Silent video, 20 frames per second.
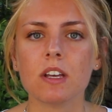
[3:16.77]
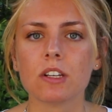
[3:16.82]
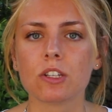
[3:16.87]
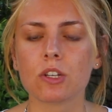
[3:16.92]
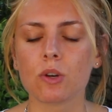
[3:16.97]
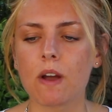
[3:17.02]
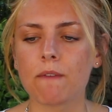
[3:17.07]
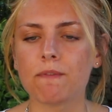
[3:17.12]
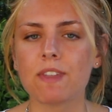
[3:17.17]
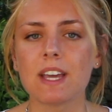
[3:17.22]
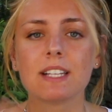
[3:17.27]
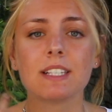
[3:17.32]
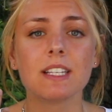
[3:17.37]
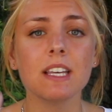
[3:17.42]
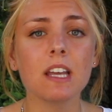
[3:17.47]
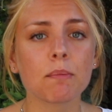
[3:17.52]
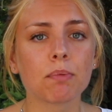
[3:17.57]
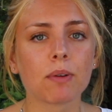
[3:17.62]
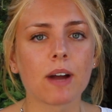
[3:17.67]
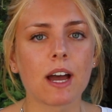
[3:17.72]
So if they
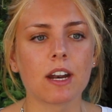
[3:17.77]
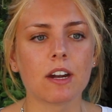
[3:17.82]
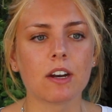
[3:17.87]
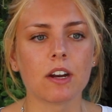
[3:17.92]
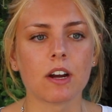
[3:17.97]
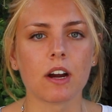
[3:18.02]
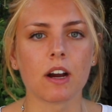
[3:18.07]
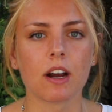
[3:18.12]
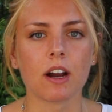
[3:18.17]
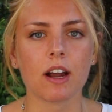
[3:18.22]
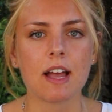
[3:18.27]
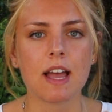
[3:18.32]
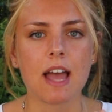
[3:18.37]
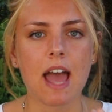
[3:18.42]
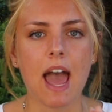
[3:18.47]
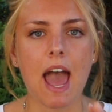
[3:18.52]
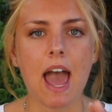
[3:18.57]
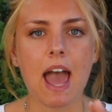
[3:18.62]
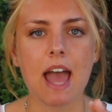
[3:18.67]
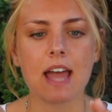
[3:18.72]
see a predator
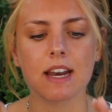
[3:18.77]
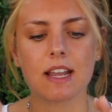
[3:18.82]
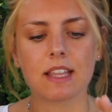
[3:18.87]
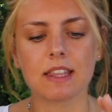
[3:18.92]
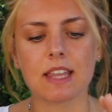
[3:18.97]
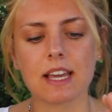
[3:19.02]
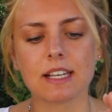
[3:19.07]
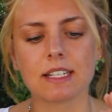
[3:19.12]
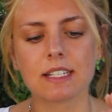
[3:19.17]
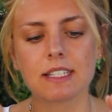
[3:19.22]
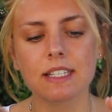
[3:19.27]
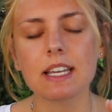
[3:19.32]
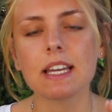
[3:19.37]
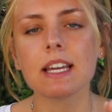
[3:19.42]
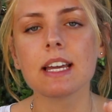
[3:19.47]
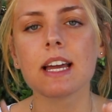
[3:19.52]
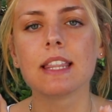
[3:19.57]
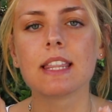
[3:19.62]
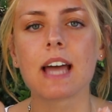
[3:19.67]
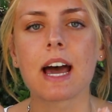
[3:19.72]
and they
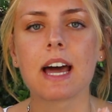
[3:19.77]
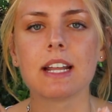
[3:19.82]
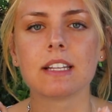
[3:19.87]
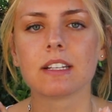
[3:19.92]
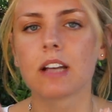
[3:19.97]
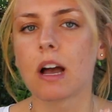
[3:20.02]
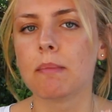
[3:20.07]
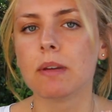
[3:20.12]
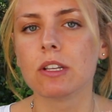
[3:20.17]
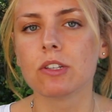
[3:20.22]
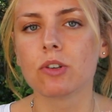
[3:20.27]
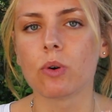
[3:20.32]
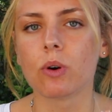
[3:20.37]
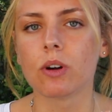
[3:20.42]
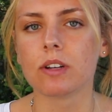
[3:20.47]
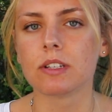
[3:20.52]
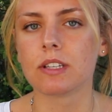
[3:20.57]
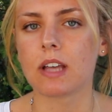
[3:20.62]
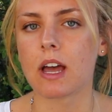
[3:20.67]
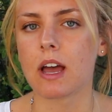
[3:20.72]
see that it's coming
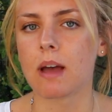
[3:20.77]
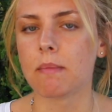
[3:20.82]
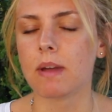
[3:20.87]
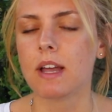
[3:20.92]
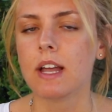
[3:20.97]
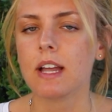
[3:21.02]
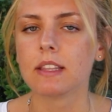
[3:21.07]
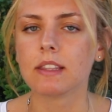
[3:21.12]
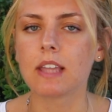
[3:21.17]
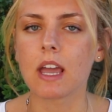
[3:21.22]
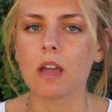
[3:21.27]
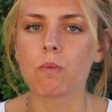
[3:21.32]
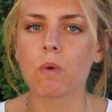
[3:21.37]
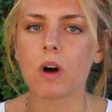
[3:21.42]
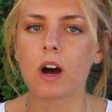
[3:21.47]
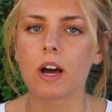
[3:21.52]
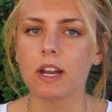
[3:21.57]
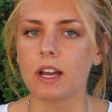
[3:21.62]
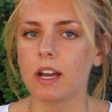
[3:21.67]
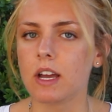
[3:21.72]
towards them, they
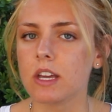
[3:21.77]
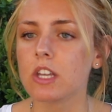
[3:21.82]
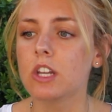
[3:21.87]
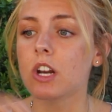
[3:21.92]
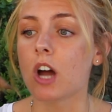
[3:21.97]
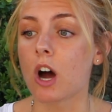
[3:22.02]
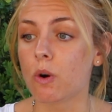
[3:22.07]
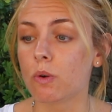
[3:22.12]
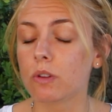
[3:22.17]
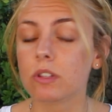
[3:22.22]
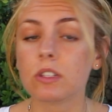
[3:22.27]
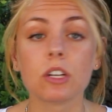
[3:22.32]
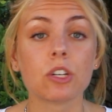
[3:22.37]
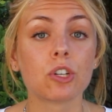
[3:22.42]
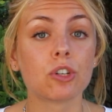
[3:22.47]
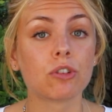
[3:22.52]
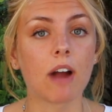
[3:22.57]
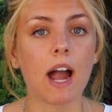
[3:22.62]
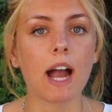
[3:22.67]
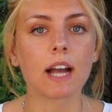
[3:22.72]
want to, you know,
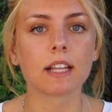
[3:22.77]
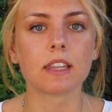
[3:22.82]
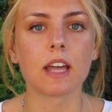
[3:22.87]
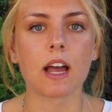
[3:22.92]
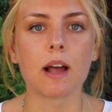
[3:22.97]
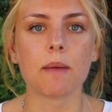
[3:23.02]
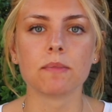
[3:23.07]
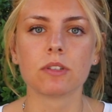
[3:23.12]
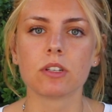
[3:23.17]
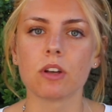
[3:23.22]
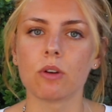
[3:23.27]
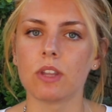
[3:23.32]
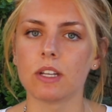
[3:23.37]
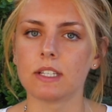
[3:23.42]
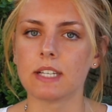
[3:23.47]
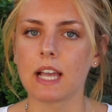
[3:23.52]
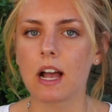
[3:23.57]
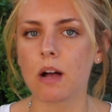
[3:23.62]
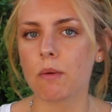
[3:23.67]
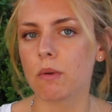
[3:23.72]
distract them, so the
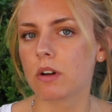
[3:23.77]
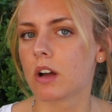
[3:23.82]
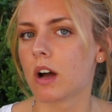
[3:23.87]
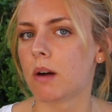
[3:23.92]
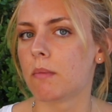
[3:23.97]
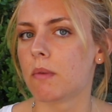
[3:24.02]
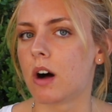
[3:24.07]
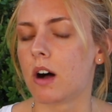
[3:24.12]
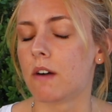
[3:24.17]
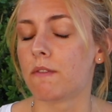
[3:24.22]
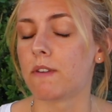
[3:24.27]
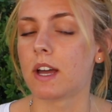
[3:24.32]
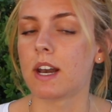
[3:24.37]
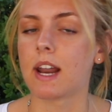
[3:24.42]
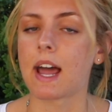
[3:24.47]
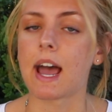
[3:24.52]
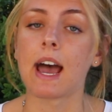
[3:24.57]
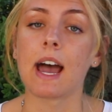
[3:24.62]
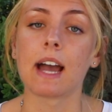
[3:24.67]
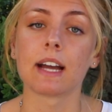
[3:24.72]
tail will come off
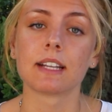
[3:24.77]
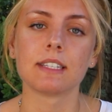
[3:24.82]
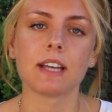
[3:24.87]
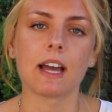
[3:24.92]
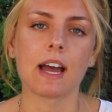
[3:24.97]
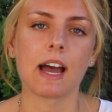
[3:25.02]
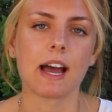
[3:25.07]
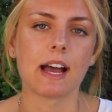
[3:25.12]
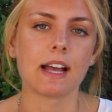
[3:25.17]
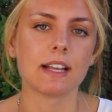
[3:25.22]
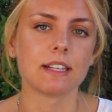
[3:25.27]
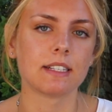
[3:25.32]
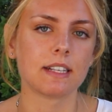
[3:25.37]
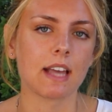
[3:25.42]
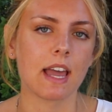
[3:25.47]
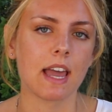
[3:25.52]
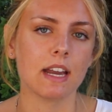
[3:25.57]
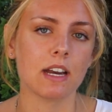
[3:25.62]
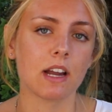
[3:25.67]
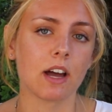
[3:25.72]
and act as
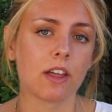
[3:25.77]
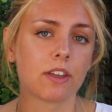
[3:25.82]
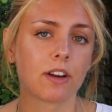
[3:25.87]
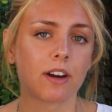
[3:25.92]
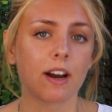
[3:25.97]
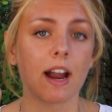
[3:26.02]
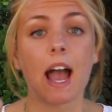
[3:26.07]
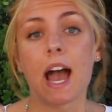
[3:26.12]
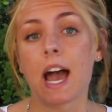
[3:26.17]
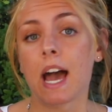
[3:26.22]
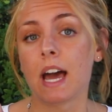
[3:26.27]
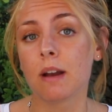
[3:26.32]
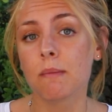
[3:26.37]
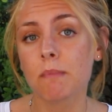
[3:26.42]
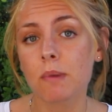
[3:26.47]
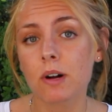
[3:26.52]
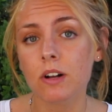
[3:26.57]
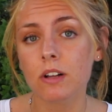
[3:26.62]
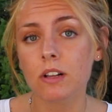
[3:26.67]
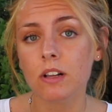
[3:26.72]
another
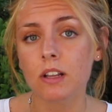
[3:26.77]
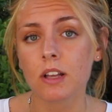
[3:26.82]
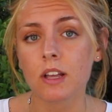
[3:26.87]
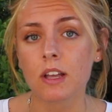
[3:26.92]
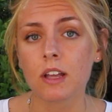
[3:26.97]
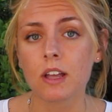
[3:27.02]
animal,